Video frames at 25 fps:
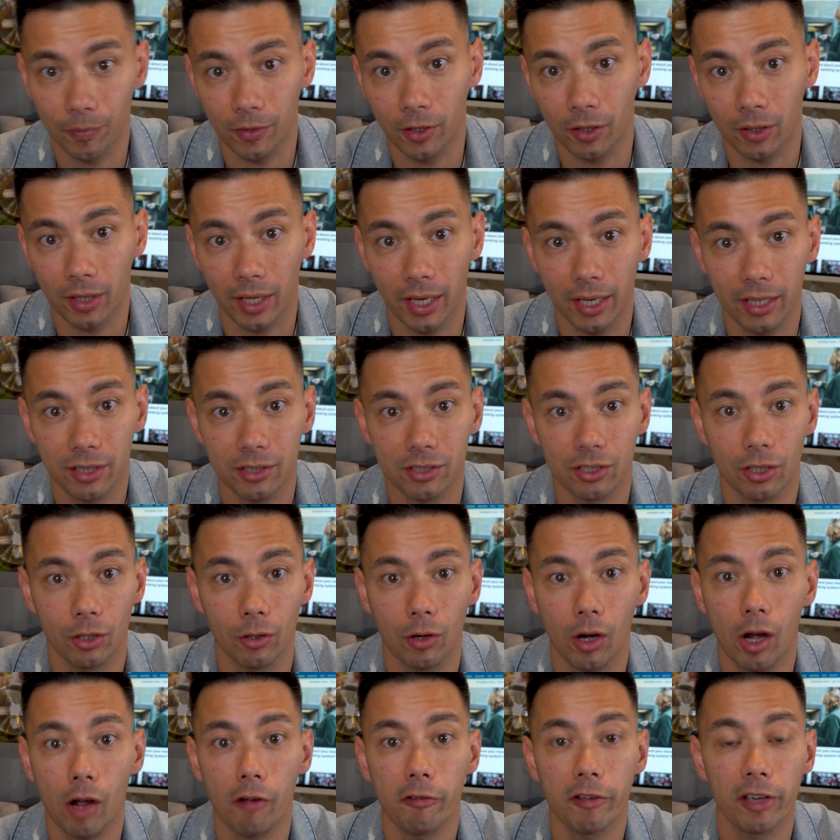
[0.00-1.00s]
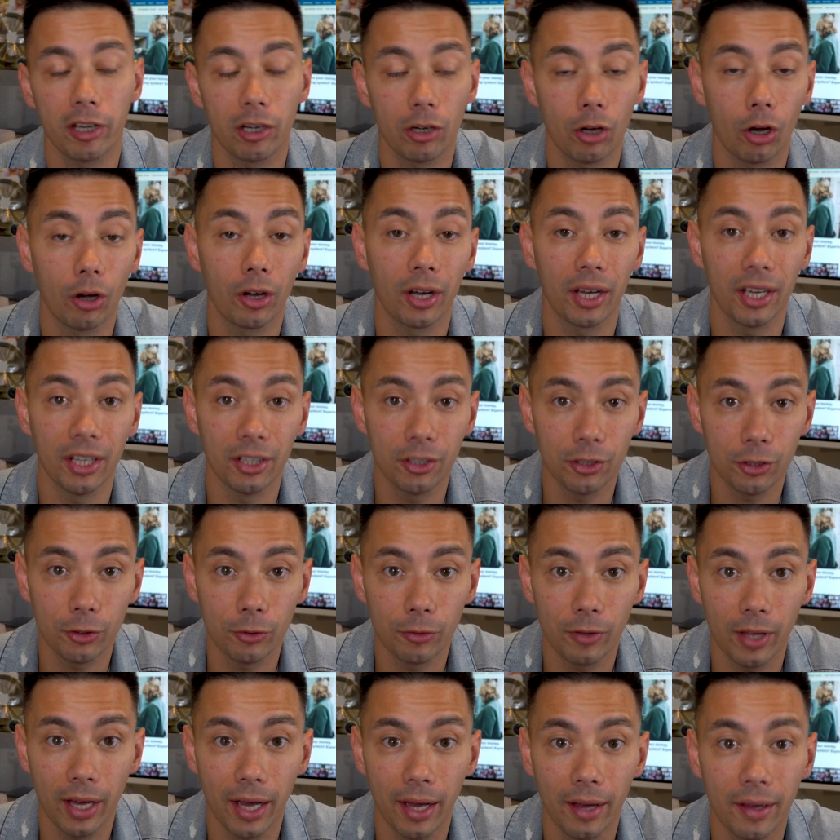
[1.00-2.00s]
Okay, so hurry along and do
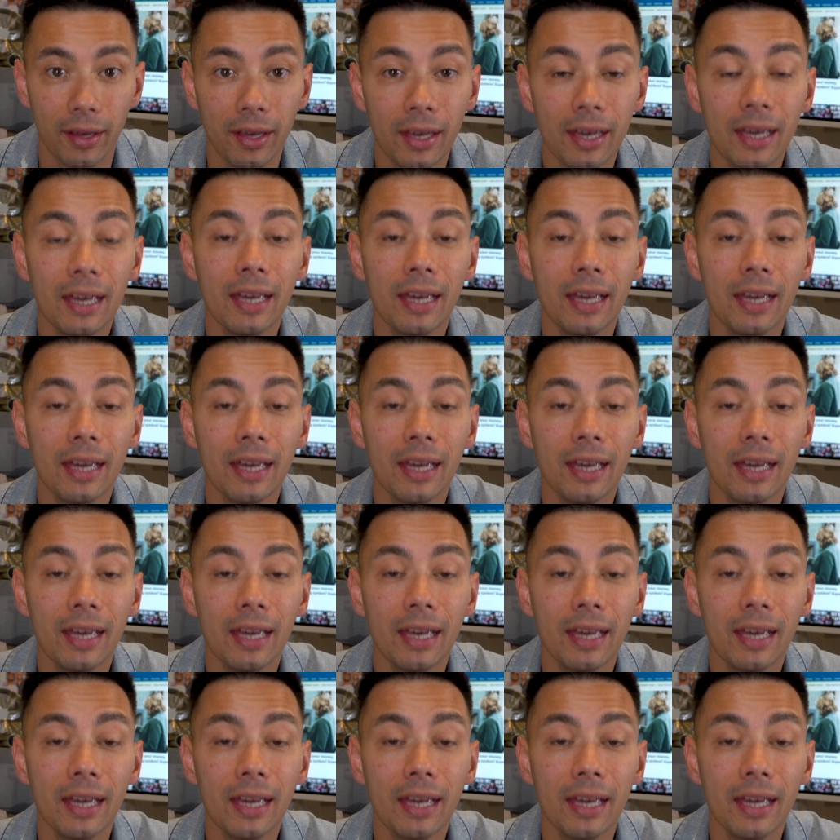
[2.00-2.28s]
that.